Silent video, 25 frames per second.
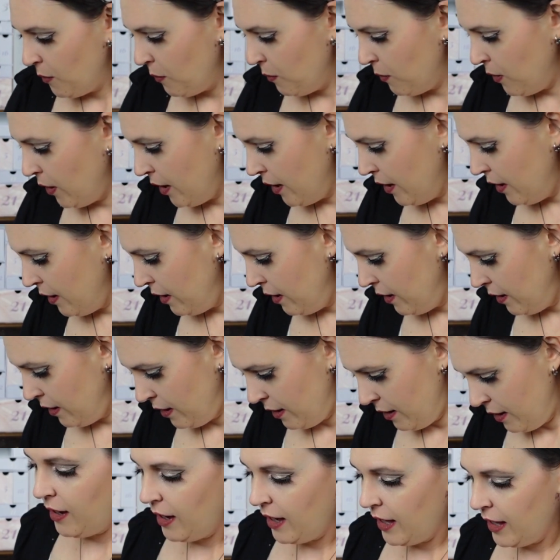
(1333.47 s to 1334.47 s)
what?
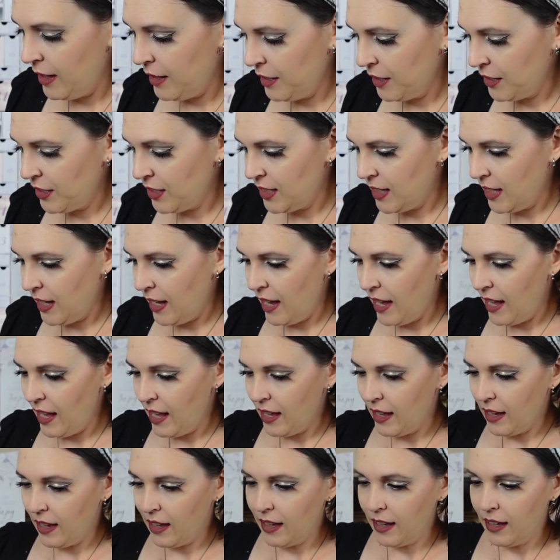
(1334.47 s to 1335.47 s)
It looks
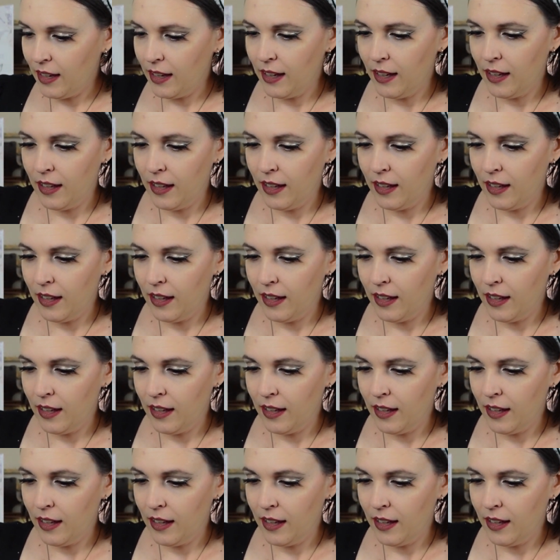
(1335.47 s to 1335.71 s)
like